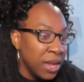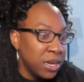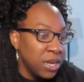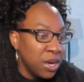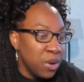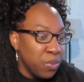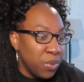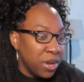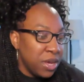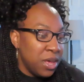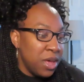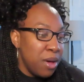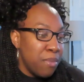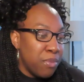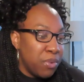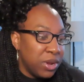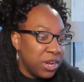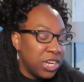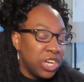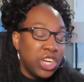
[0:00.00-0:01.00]
did want to
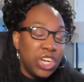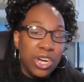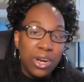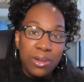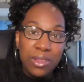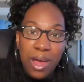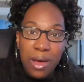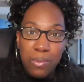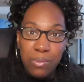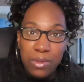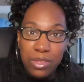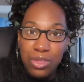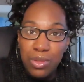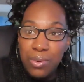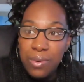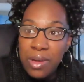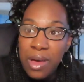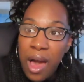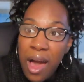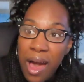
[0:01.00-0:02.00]
come on and share that with
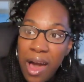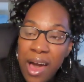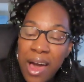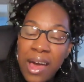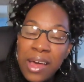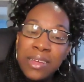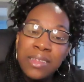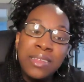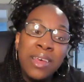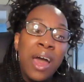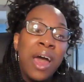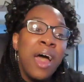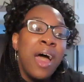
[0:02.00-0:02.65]
you guys,